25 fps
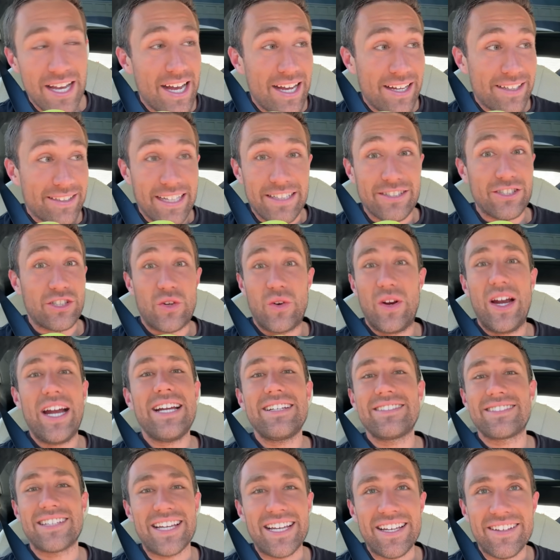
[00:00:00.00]
That's
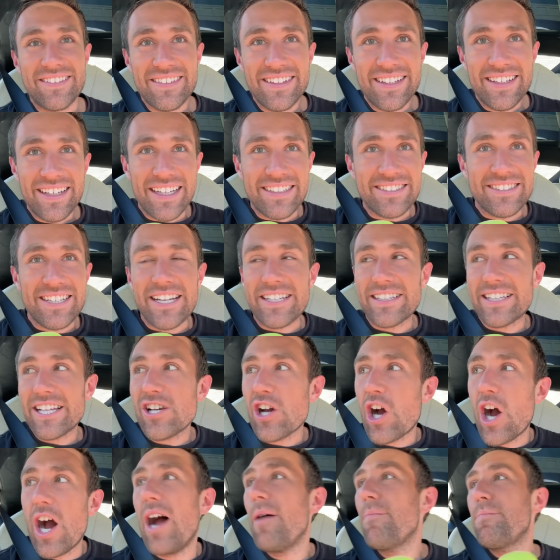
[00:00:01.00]
crazy. That's like the
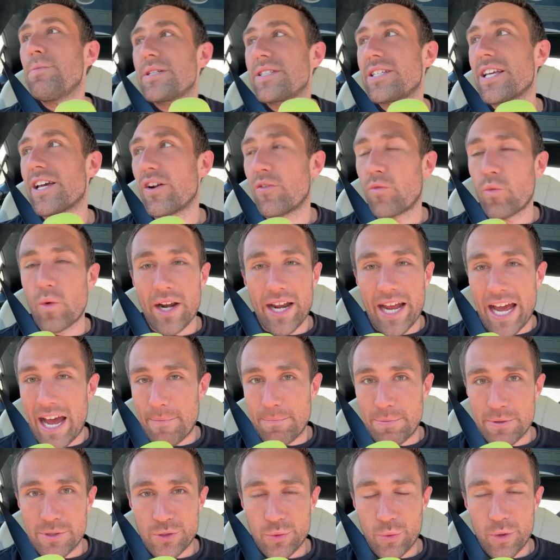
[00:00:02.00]
opposite of what
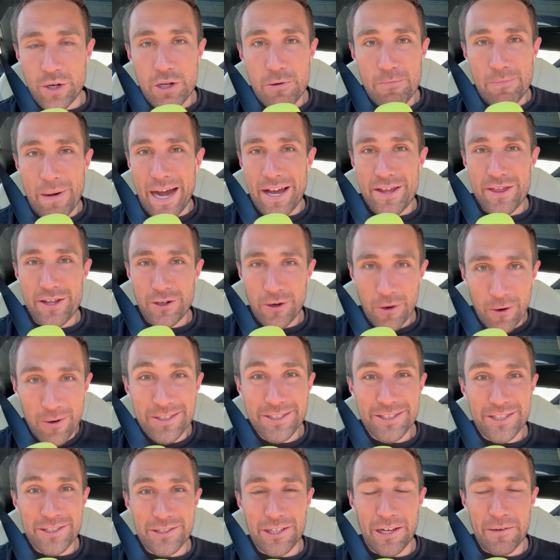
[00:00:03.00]
happens when you buy the
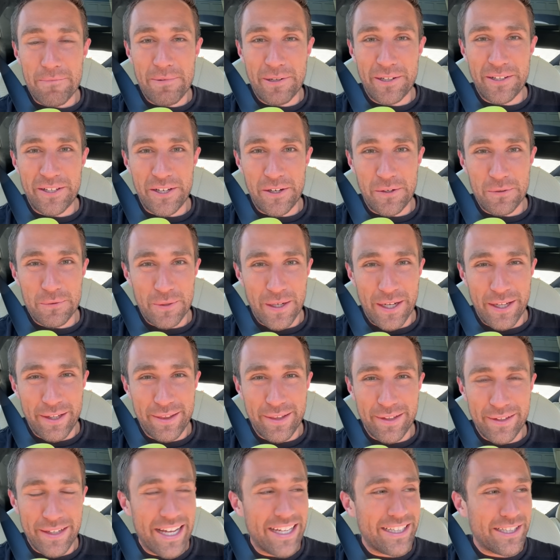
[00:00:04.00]
courses on building your wealth,
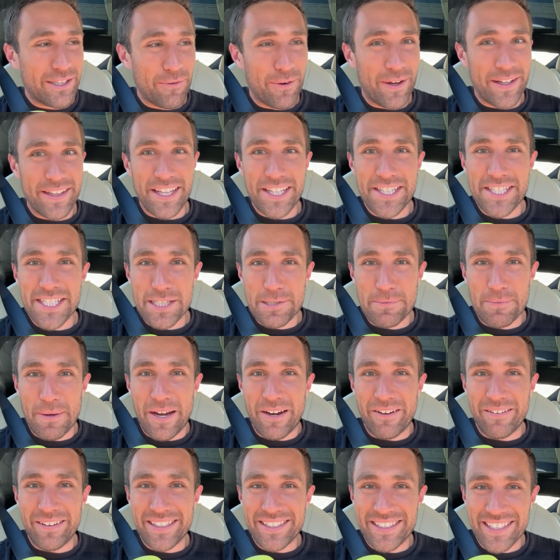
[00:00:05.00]
like the one that's
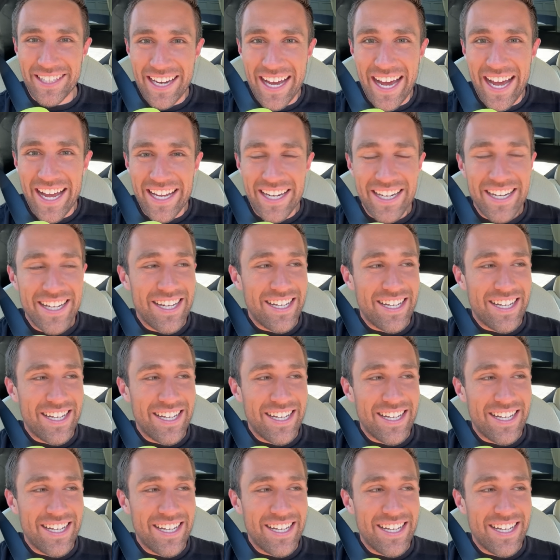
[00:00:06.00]
expiring tonight.